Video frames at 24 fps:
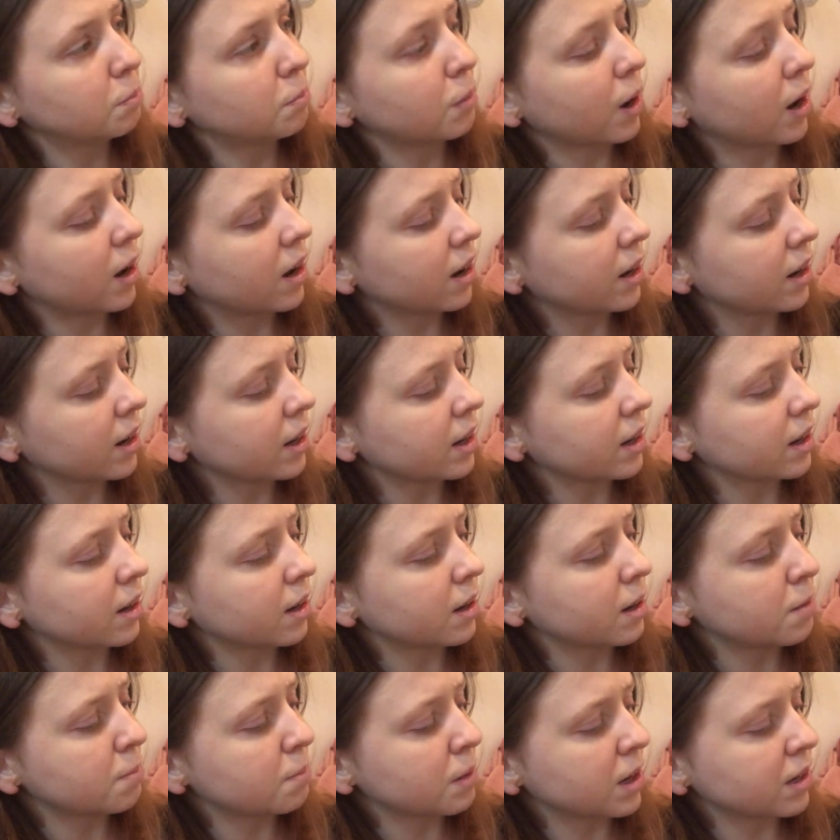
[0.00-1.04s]

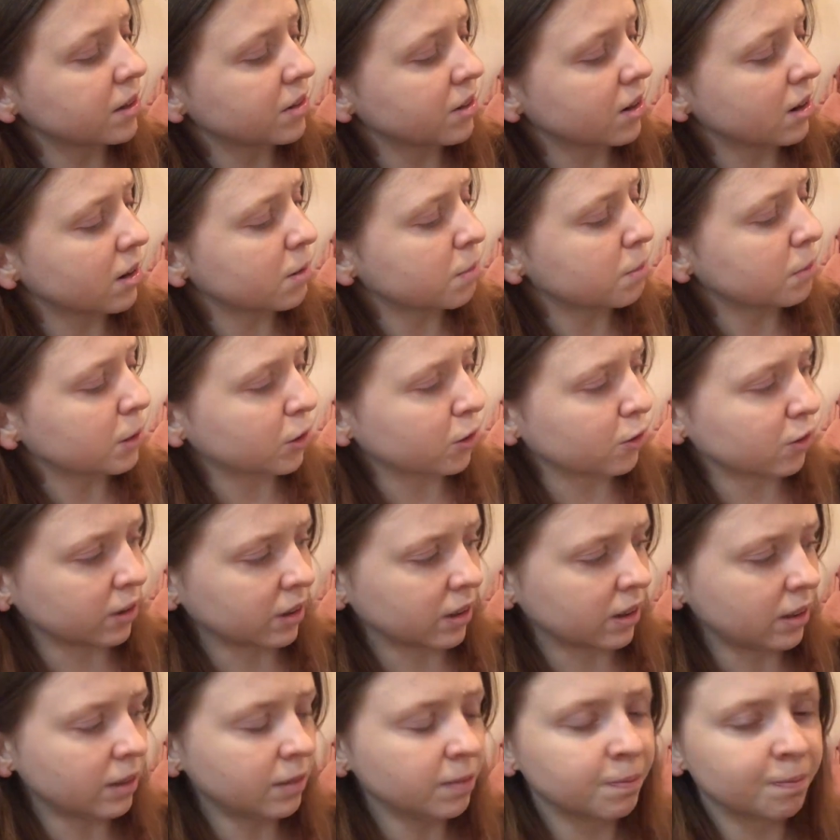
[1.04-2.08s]
by Amanda
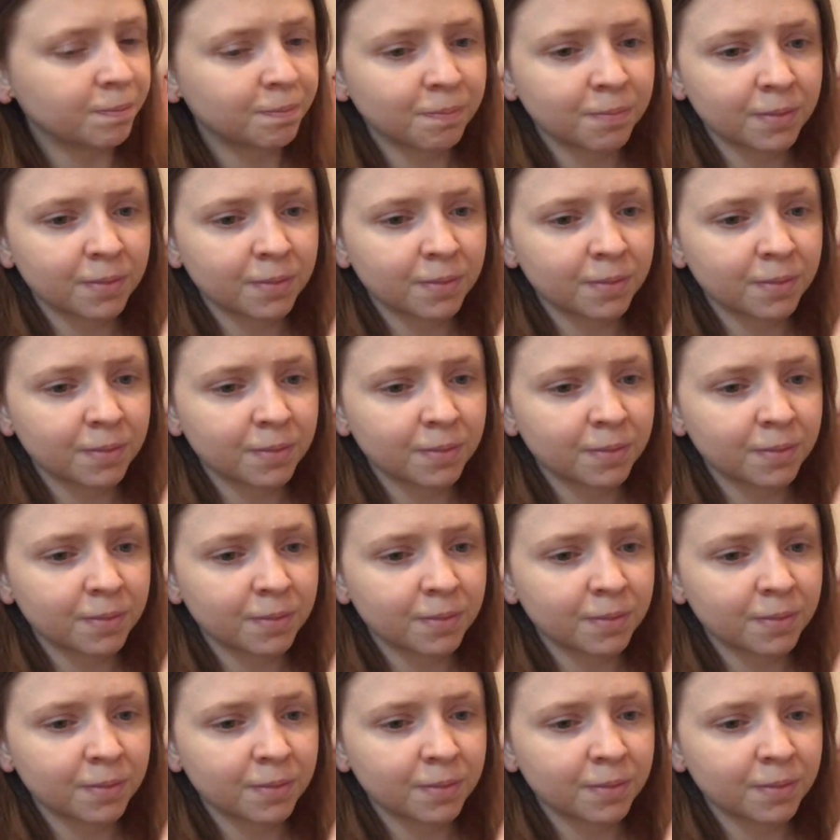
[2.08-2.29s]
McCrinner.